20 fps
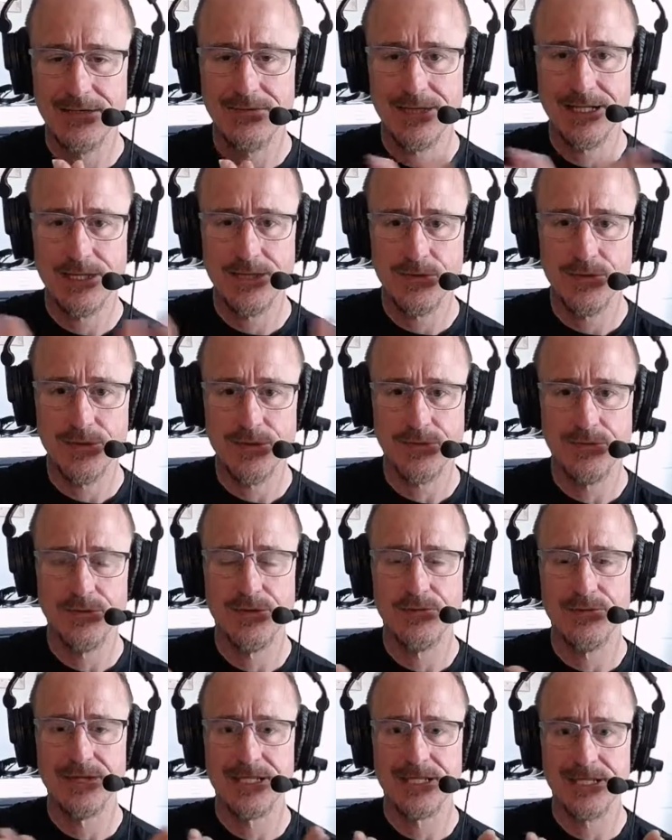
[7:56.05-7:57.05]
We can do it through the
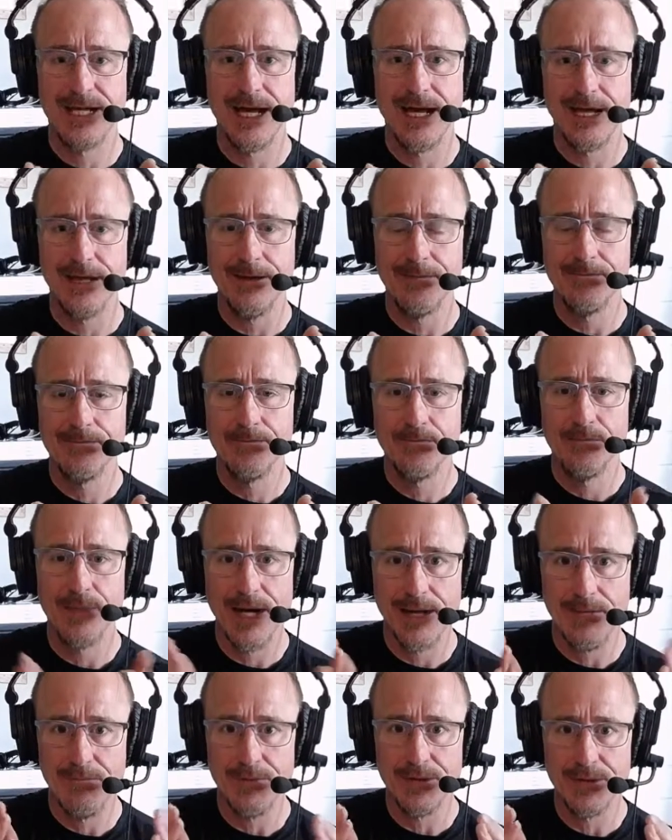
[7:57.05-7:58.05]
Messiah
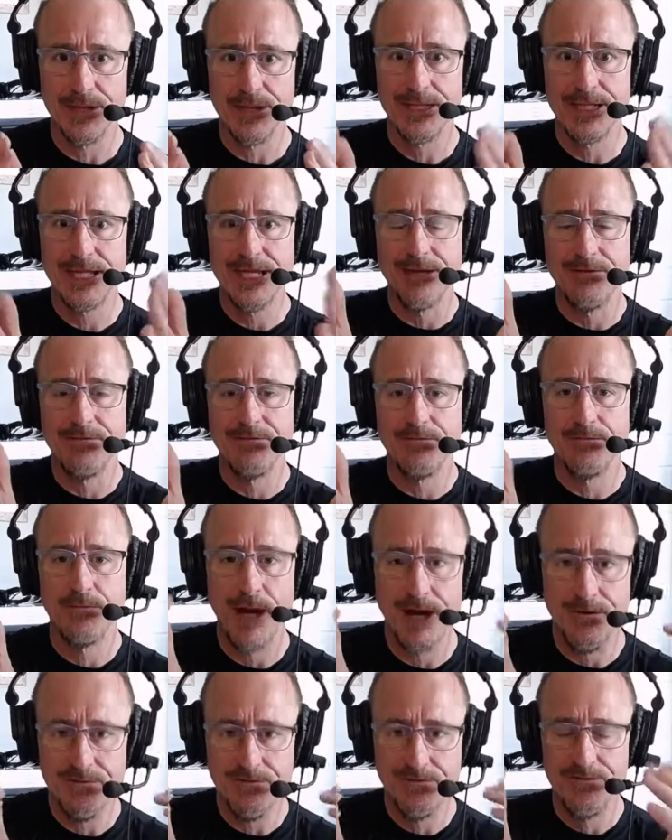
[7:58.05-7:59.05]
by belief,
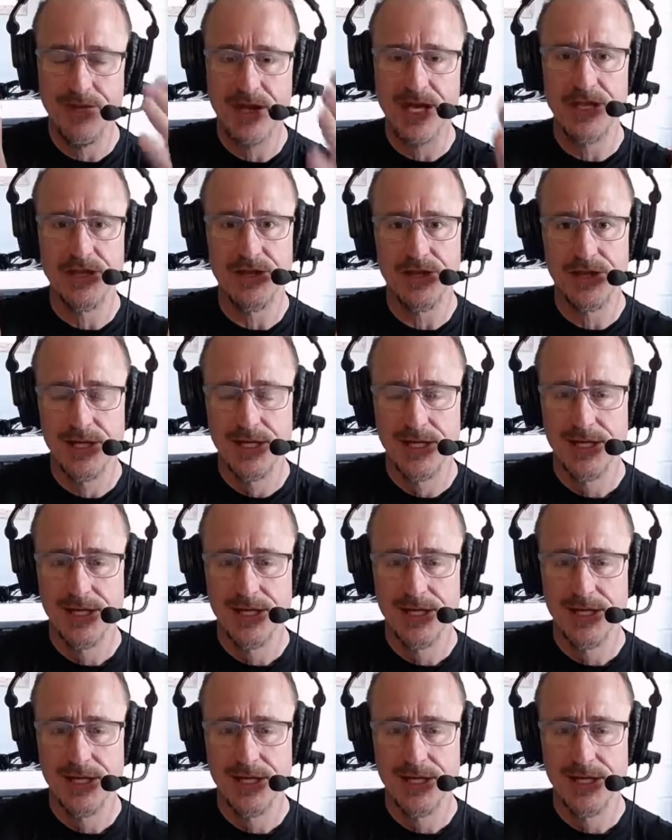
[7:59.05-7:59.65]
by faith